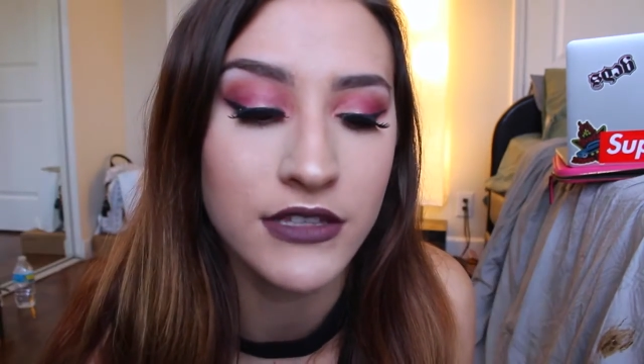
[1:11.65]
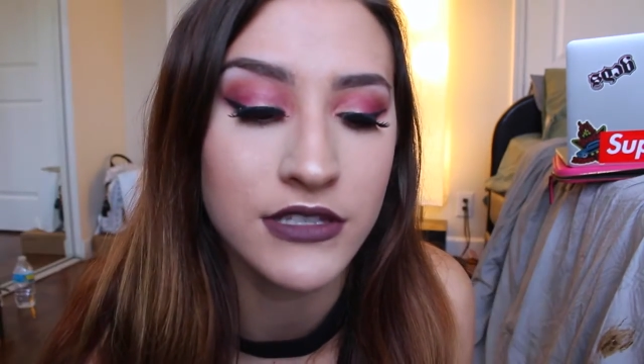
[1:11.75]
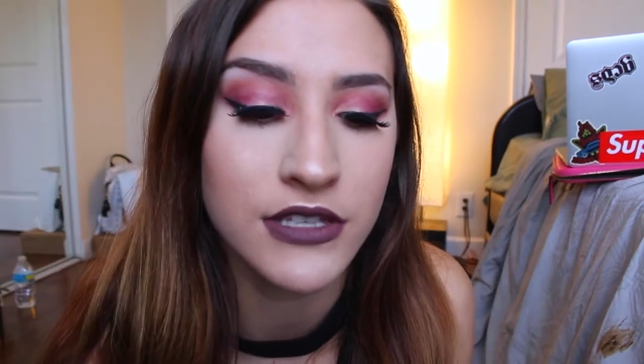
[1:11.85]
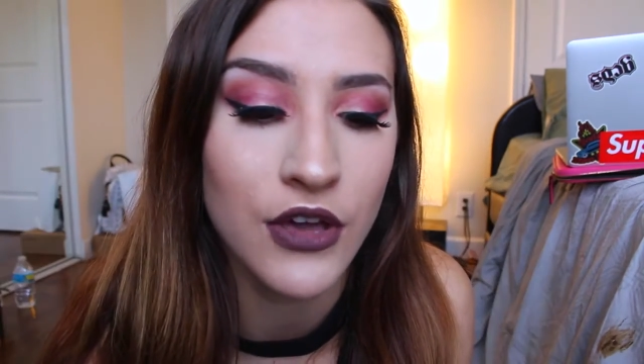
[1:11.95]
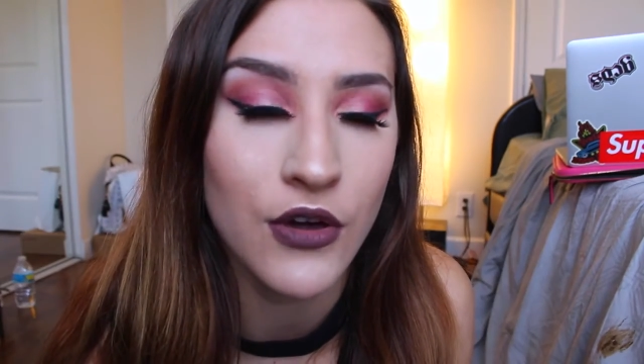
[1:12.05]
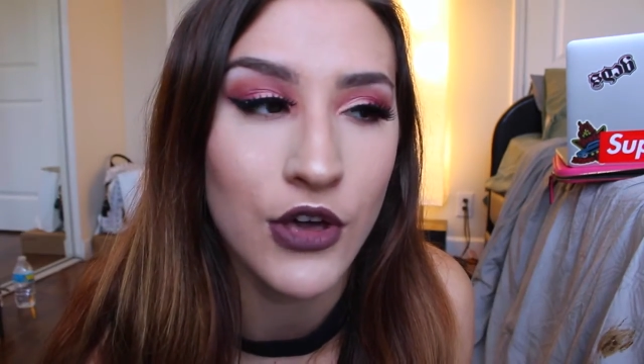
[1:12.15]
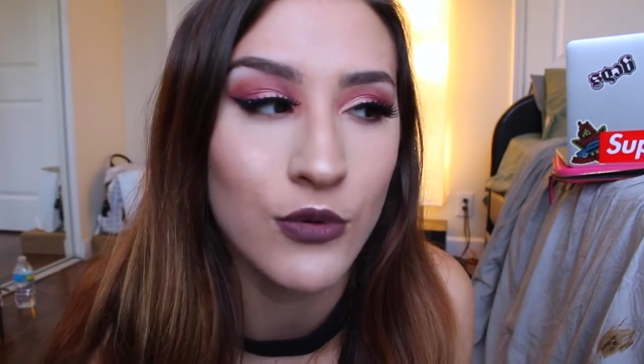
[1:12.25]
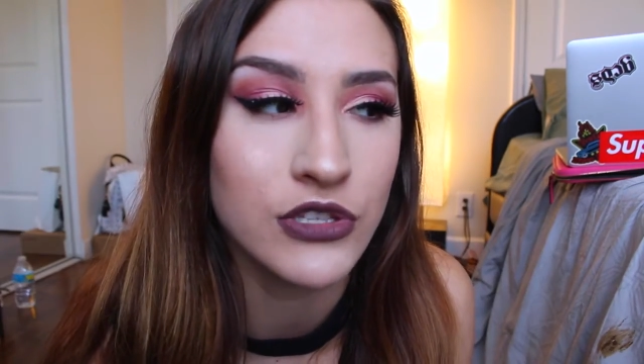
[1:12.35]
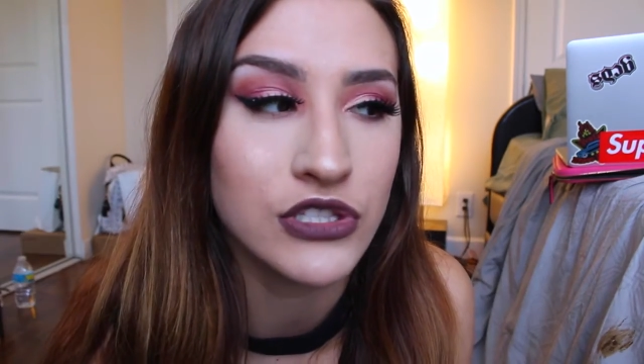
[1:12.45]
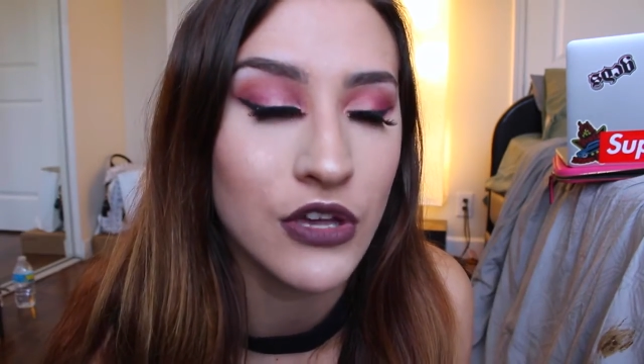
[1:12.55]

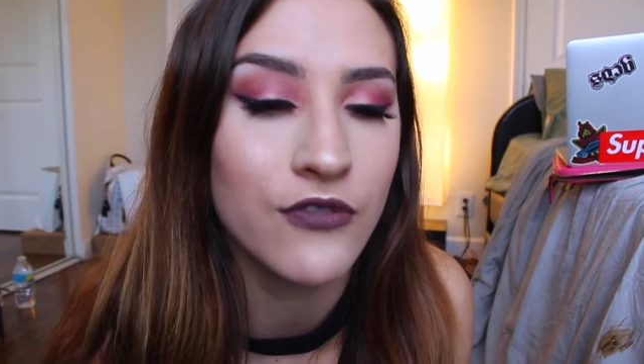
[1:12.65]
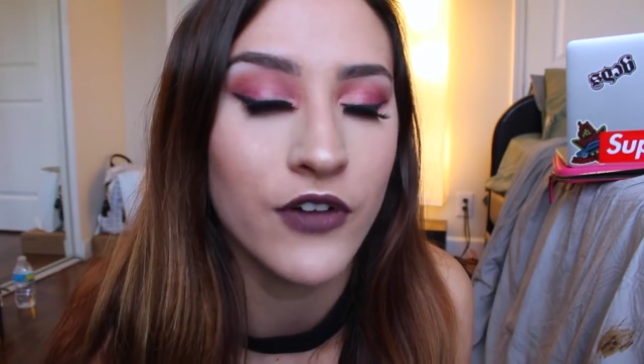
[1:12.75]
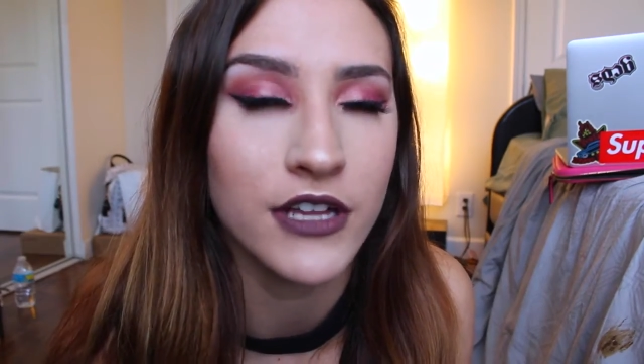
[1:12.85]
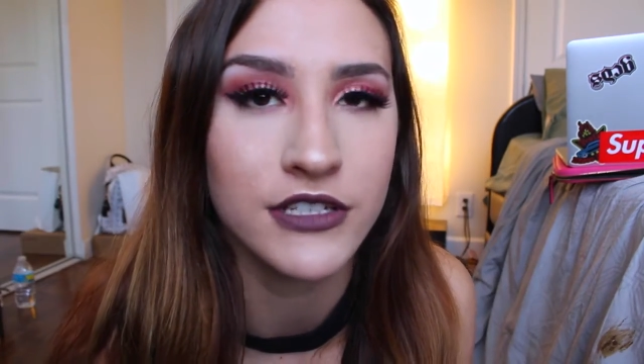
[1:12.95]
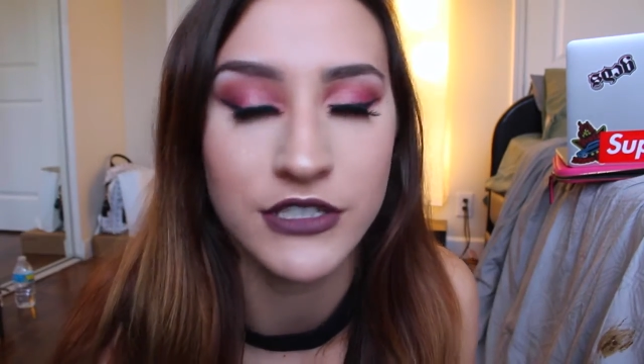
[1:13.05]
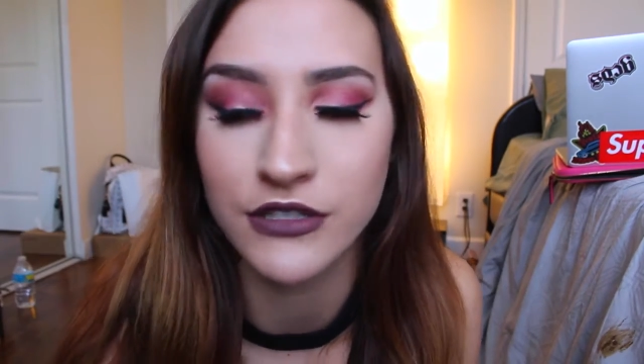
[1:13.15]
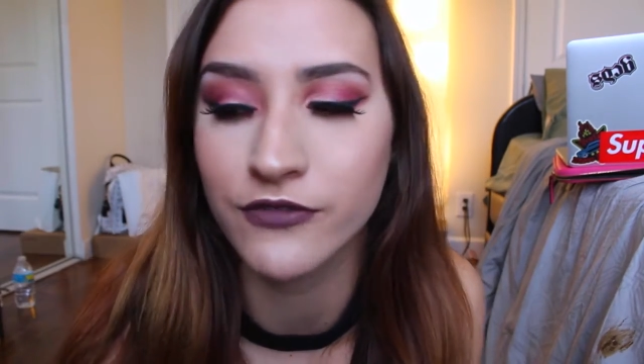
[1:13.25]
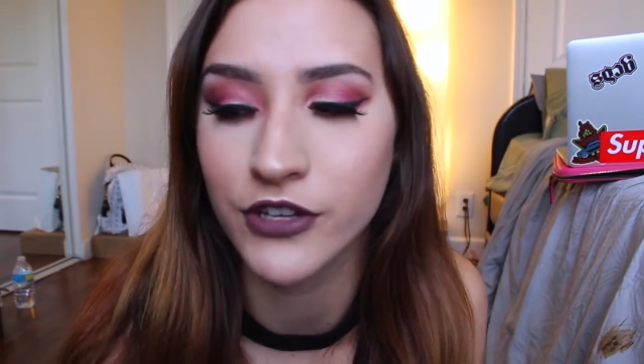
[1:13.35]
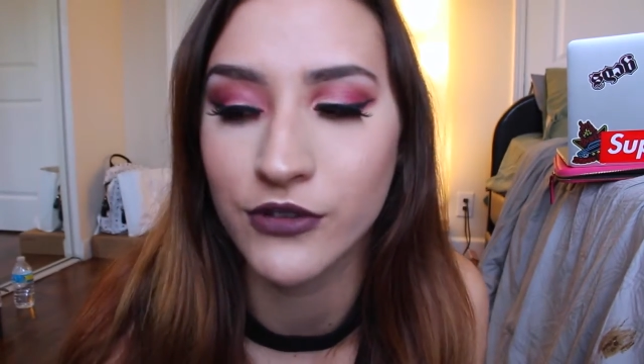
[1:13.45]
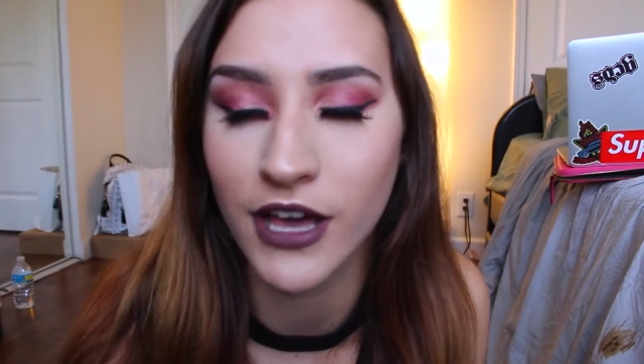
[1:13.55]
It was so fun to do
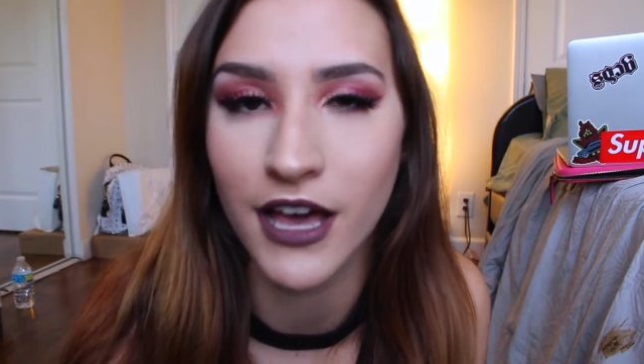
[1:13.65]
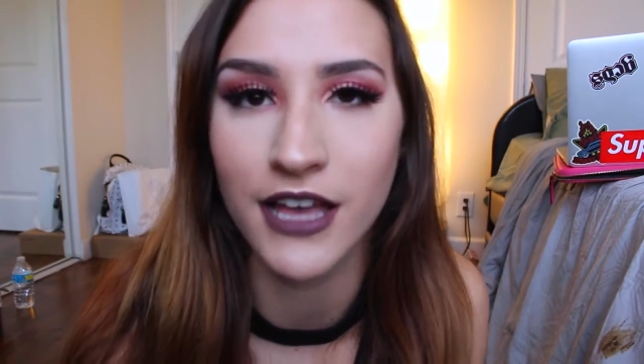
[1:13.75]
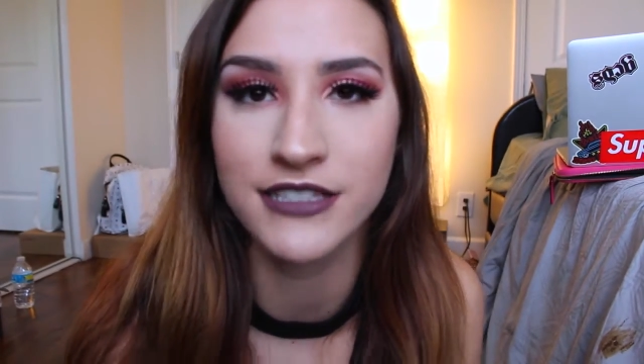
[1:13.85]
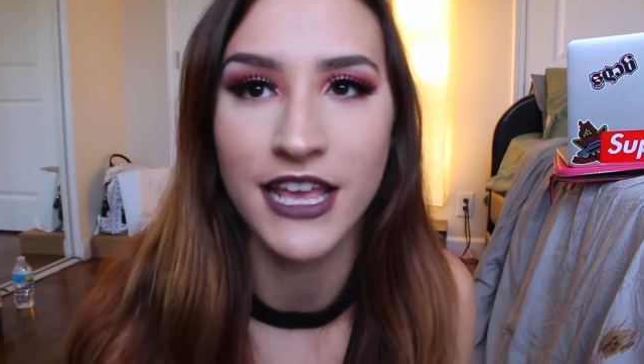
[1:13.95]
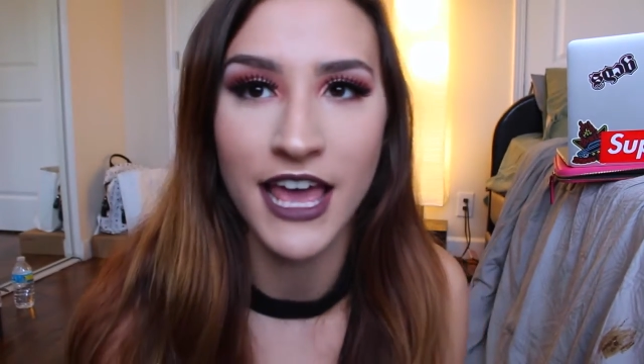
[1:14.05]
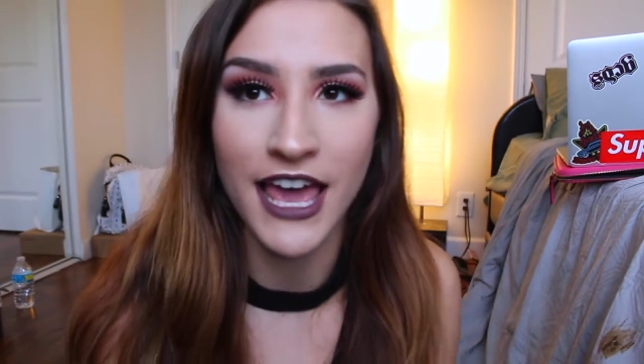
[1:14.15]
for you guys,